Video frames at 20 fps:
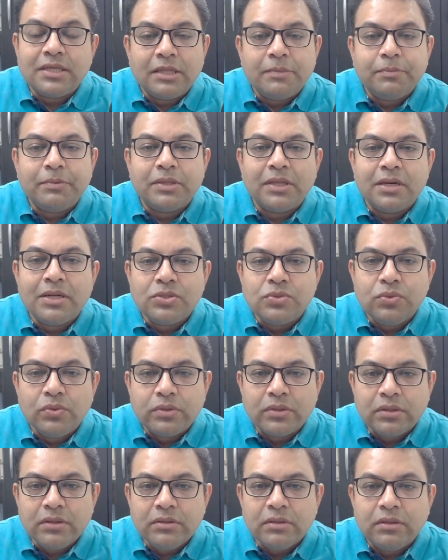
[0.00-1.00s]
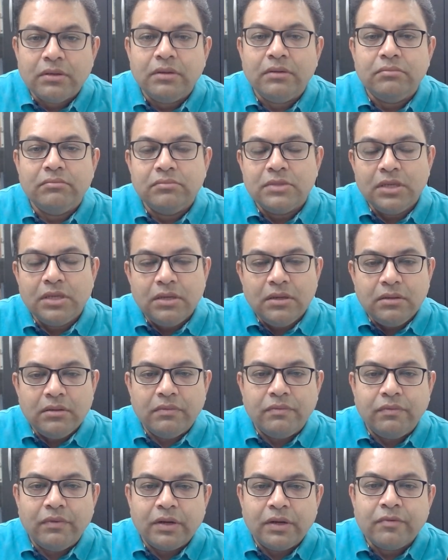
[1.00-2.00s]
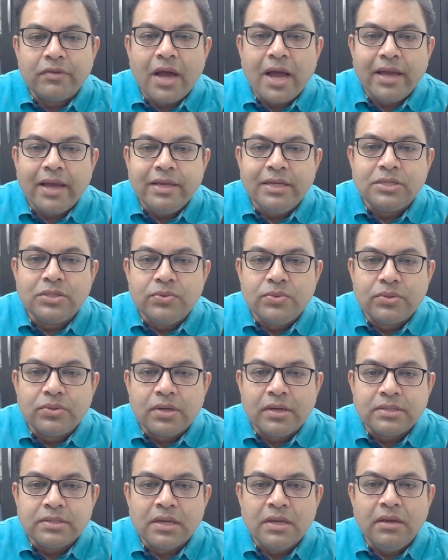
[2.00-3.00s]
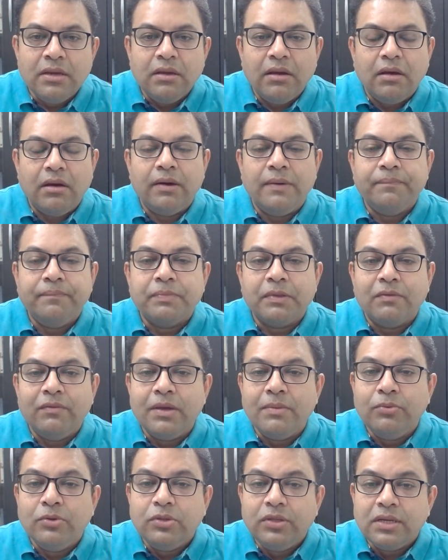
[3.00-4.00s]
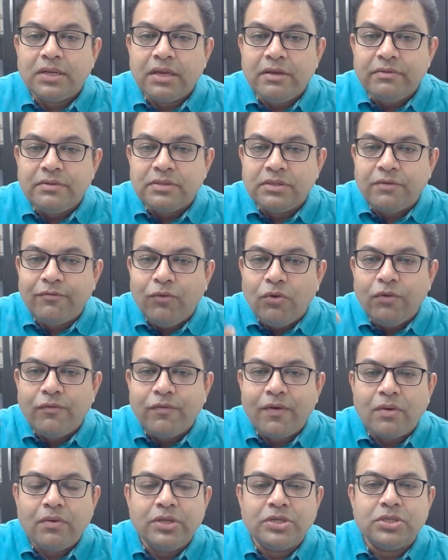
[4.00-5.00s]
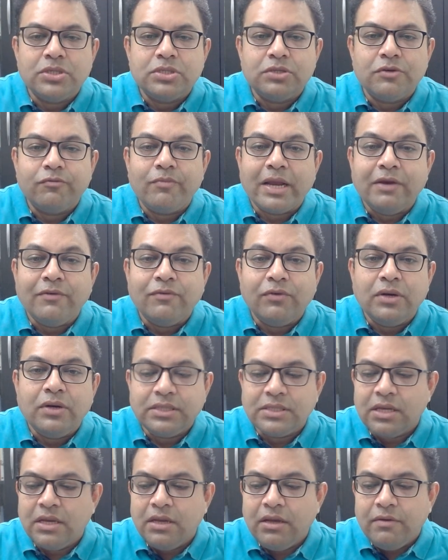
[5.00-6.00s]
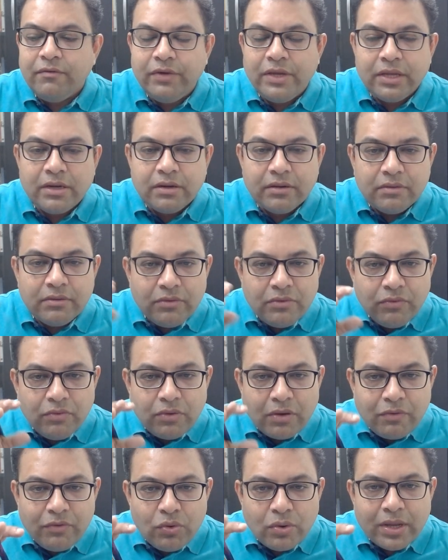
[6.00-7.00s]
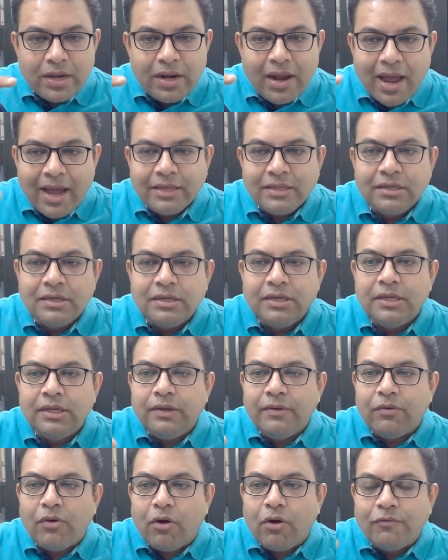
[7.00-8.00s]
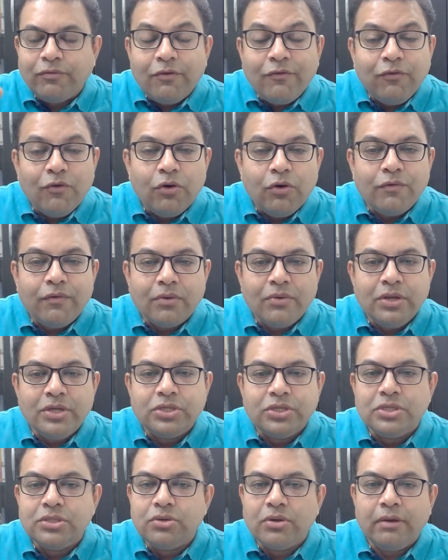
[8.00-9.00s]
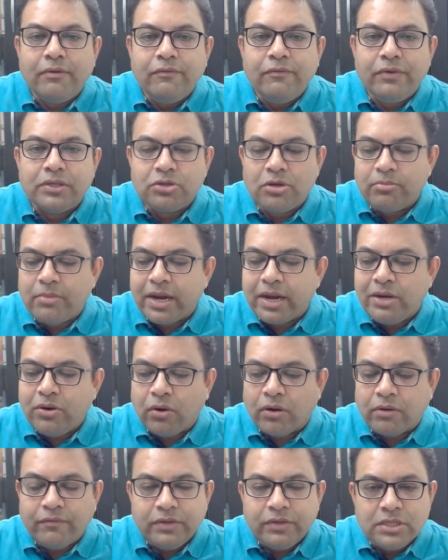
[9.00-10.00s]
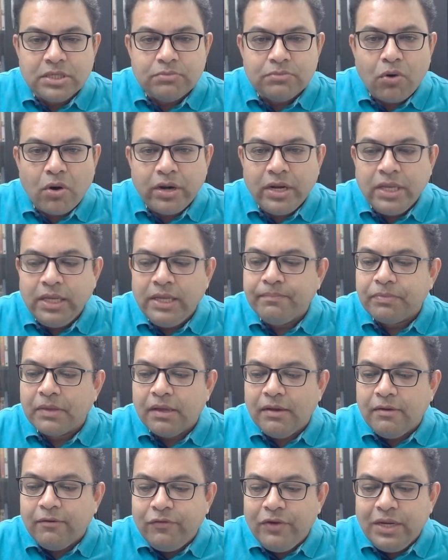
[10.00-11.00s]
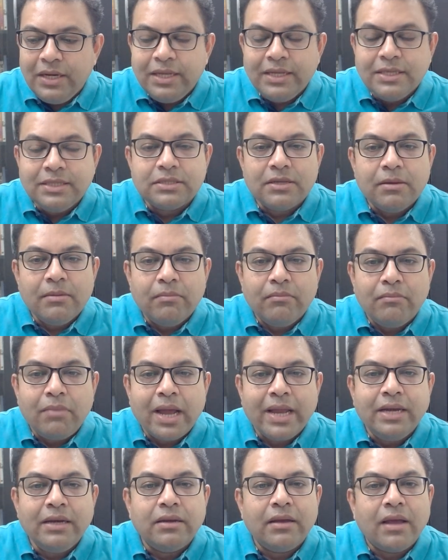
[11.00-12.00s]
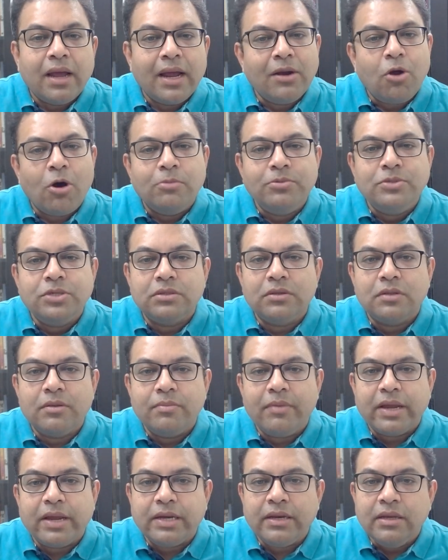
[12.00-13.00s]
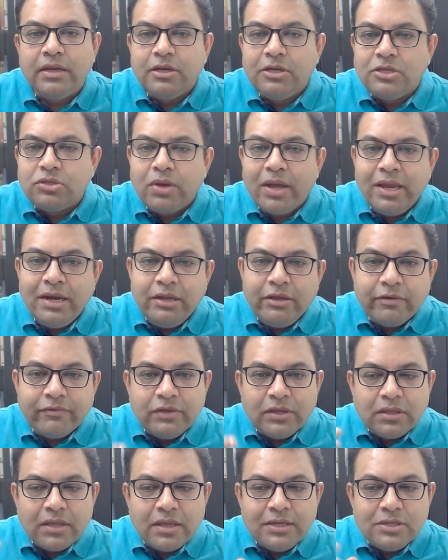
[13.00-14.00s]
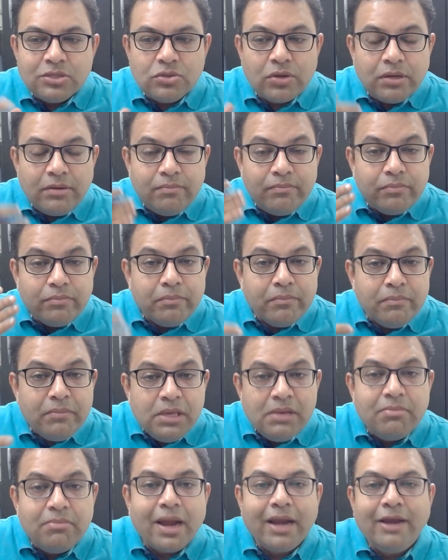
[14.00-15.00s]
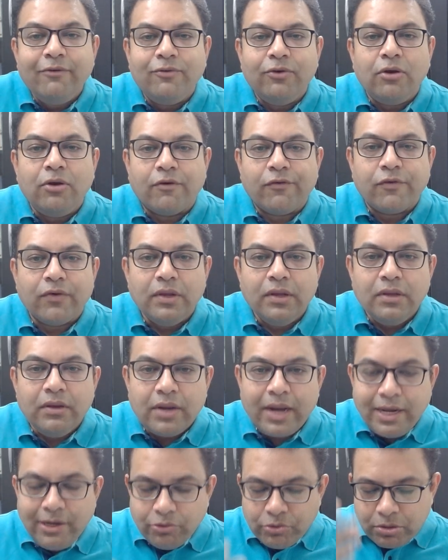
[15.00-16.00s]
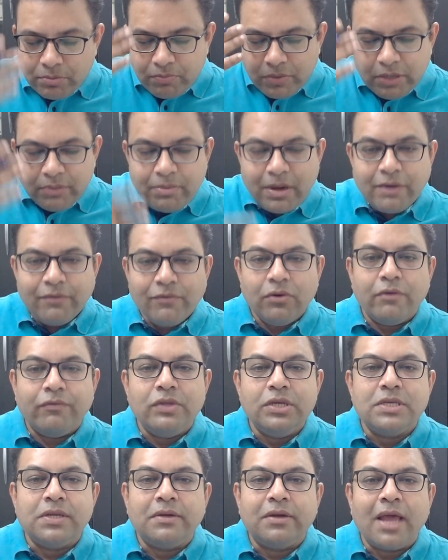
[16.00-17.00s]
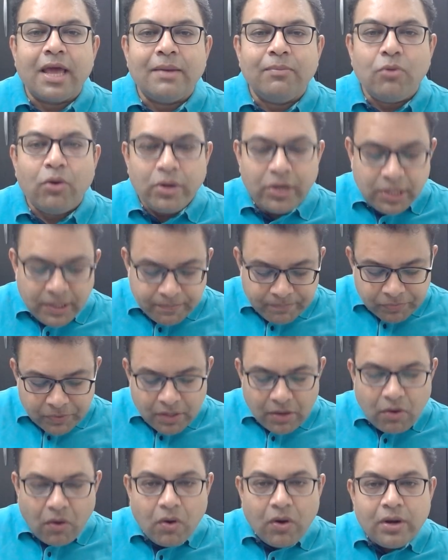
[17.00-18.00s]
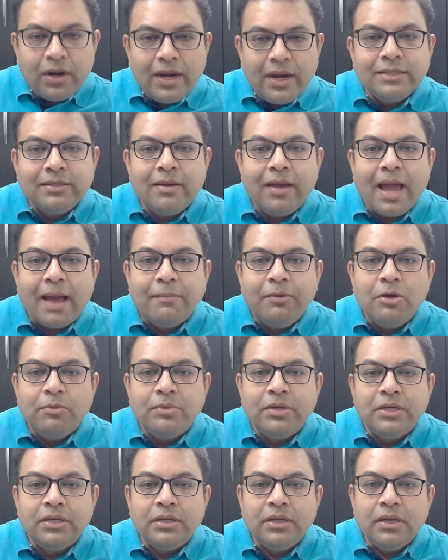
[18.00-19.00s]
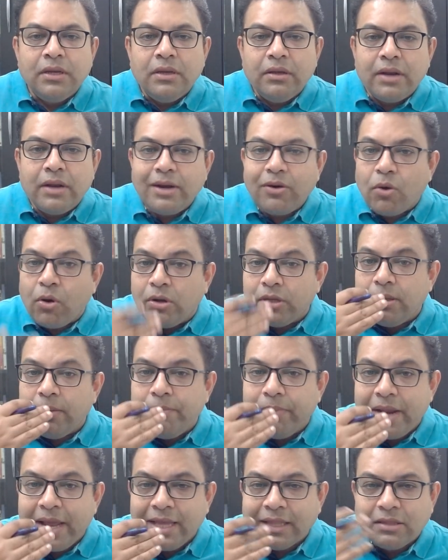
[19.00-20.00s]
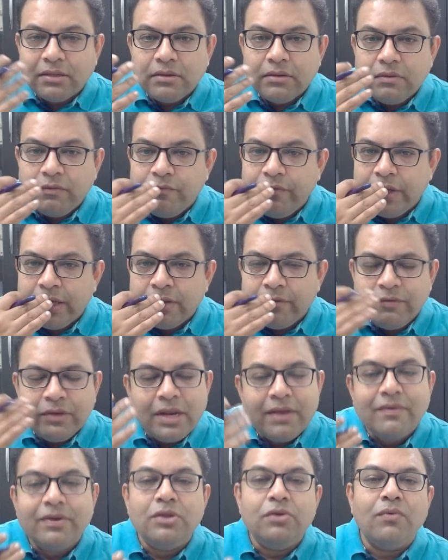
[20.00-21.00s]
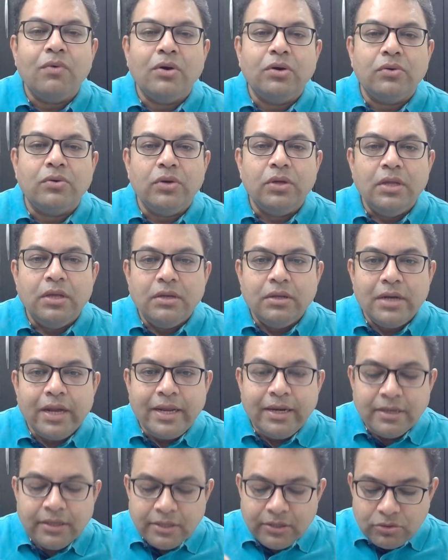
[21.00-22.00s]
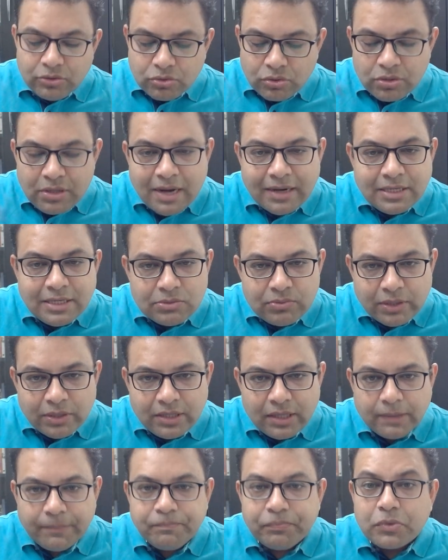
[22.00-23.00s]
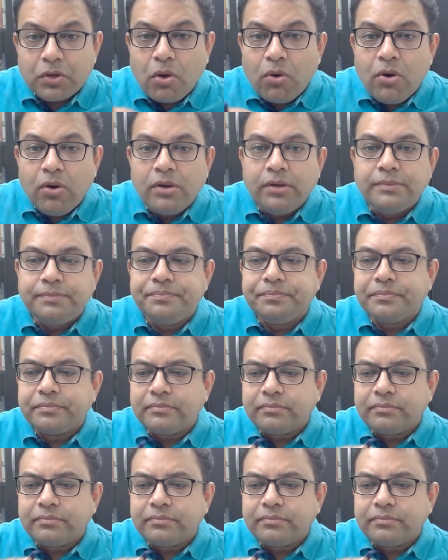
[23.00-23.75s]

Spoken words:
Satipatthana Sutra, the one of the highest sutras, where Buddha gives the four foundations of mindfulness, where you can either of the four foundations you can fix your mind on, which is body, feelings, mind and objects of the mind. So any of the things you can be mindful of, right? You can be mindful of this entire body, or like the abdomen, right? Or the breath, wherever you want to, right? So that is one thing. Or